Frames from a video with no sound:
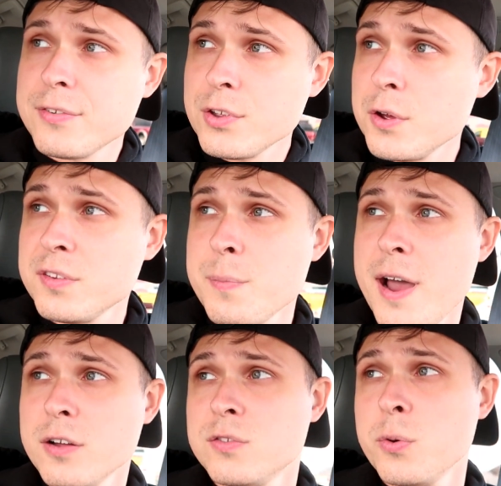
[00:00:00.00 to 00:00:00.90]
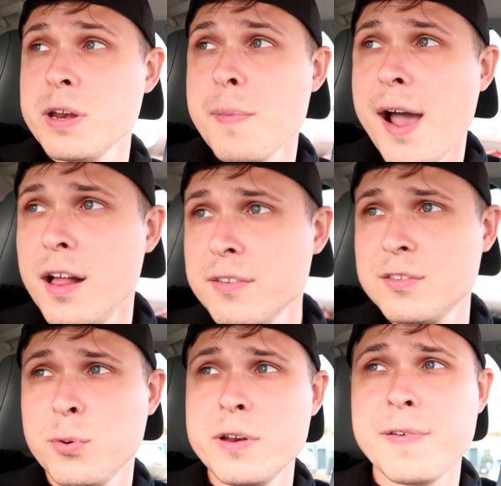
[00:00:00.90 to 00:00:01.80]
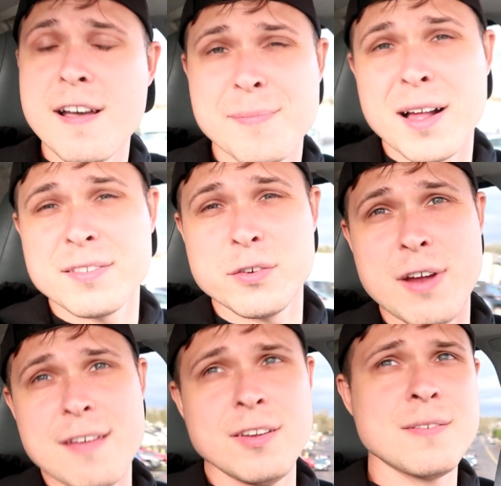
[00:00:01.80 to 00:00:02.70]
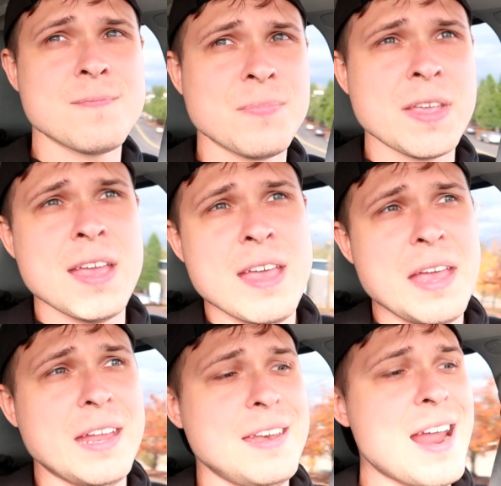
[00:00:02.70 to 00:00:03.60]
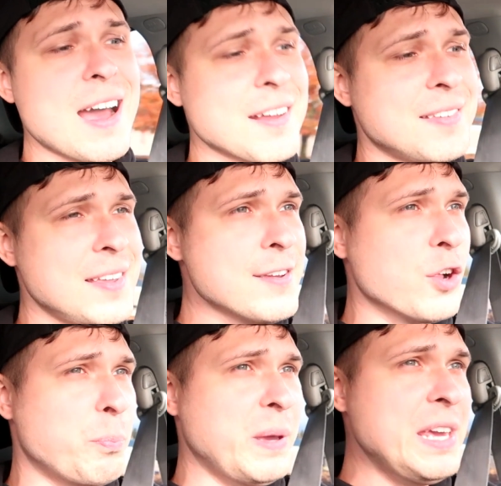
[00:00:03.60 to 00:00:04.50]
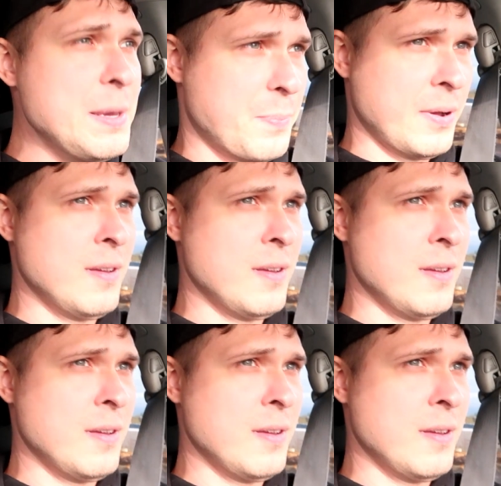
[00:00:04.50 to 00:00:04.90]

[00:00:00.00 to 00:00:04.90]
So that was about 20 miles, 25 miles of driving, and not a single peep.